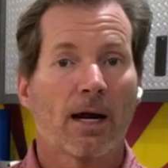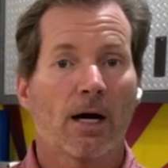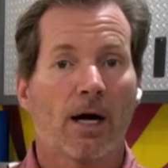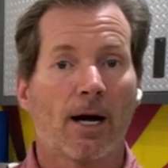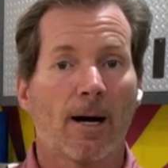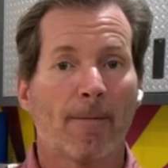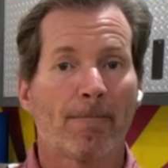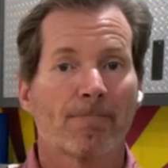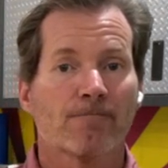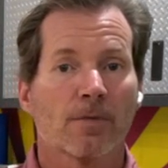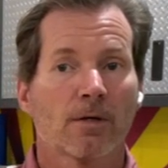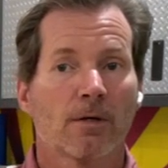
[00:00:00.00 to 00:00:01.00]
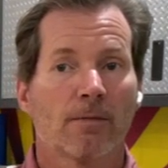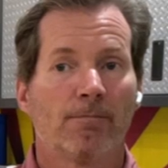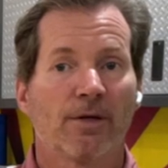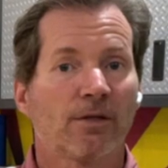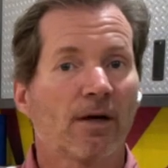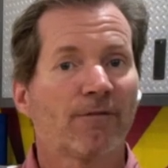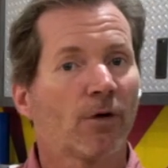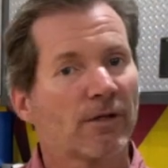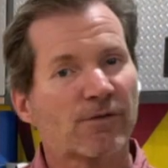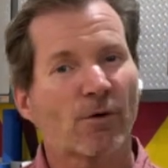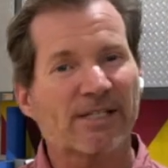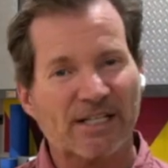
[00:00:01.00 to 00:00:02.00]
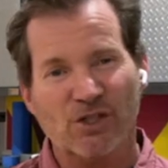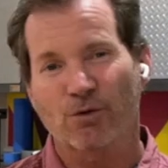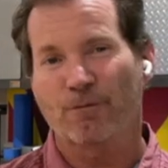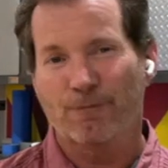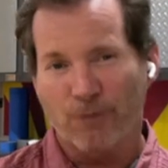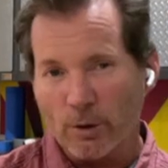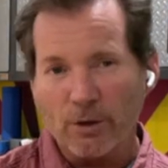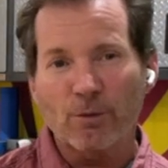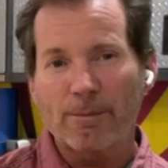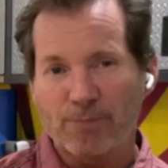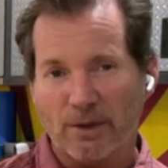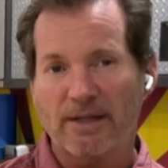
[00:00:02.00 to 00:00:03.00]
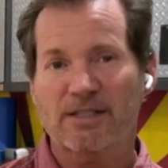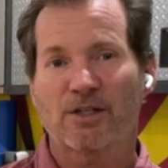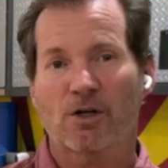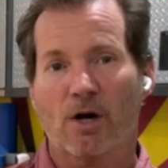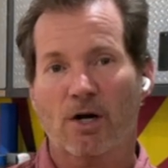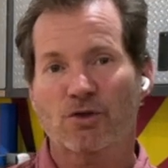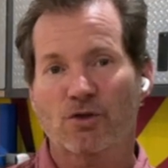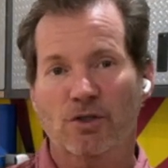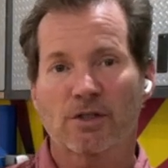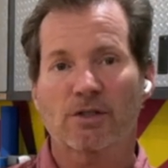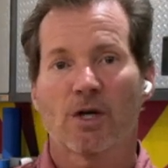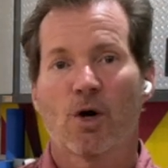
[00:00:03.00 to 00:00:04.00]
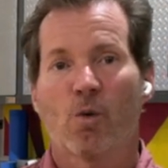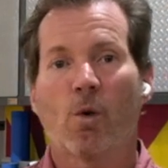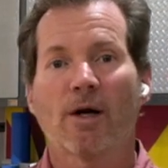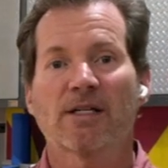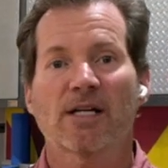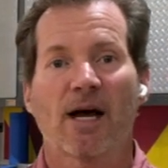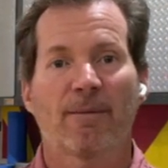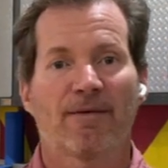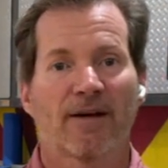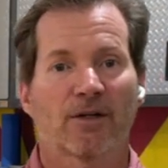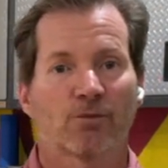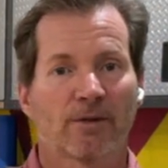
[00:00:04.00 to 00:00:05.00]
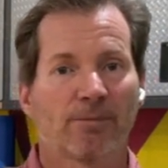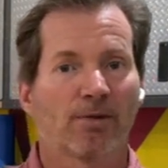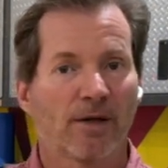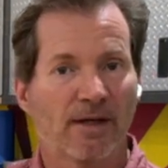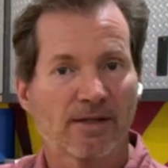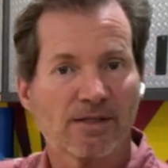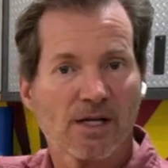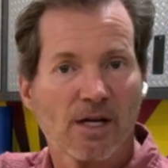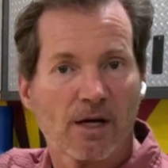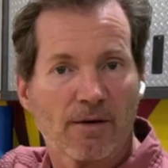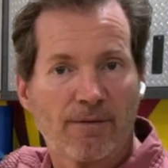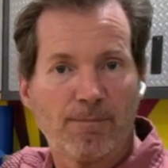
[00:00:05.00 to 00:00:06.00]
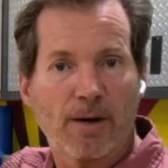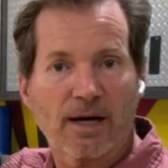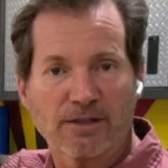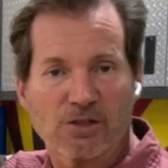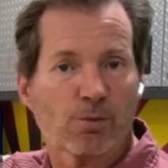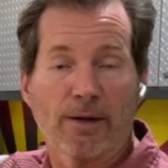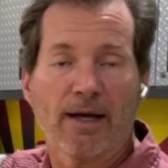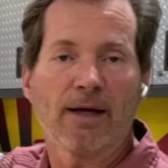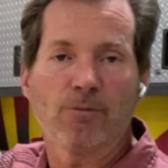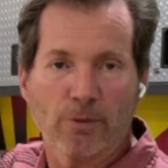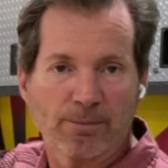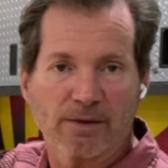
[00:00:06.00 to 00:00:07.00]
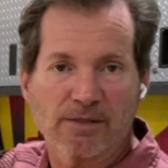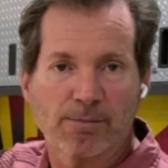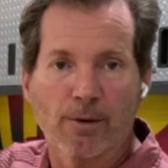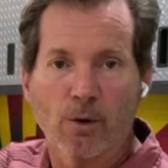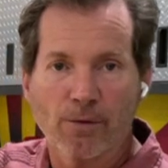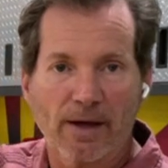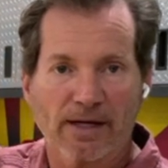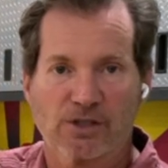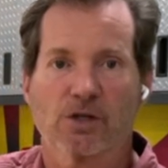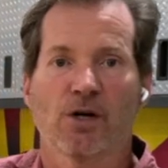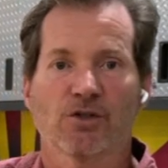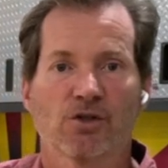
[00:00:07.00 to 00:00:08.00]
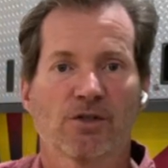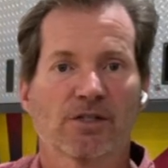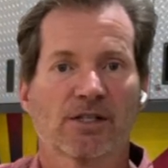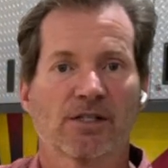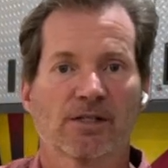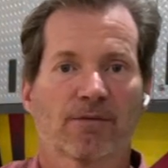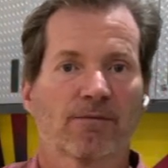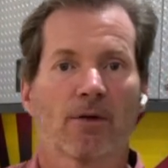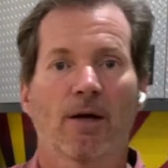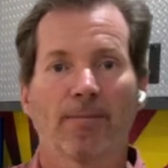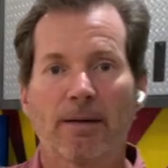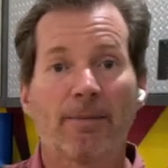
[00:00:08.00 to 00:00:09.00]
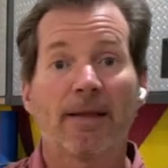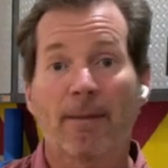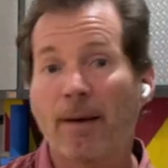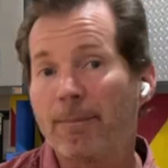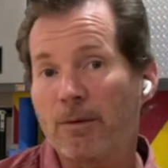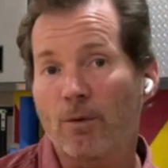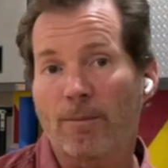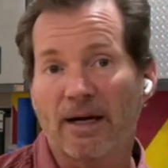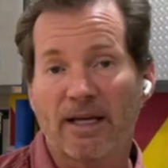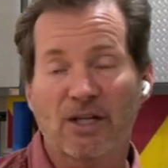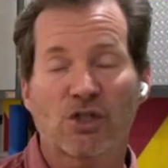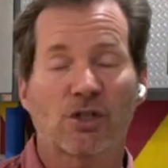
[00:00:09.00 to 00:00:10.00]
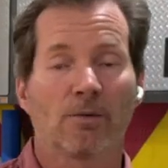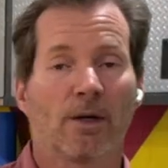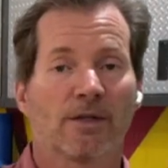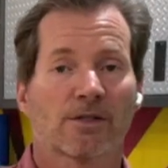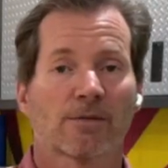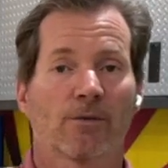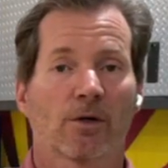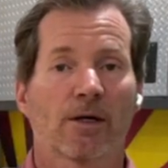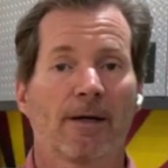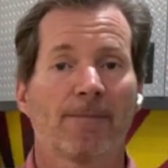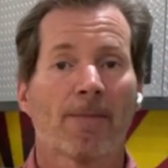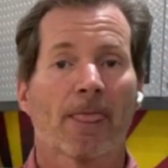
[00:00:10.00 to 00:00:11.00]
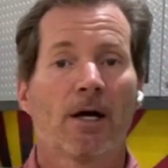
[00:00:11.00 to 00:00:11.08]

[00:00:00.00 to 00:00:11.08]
But as far as actually fully replacing the cartridges, one time I've had to replace, I just went ahead and replaced both X cartridges because I thought maybe that might be what my issue was. Okay.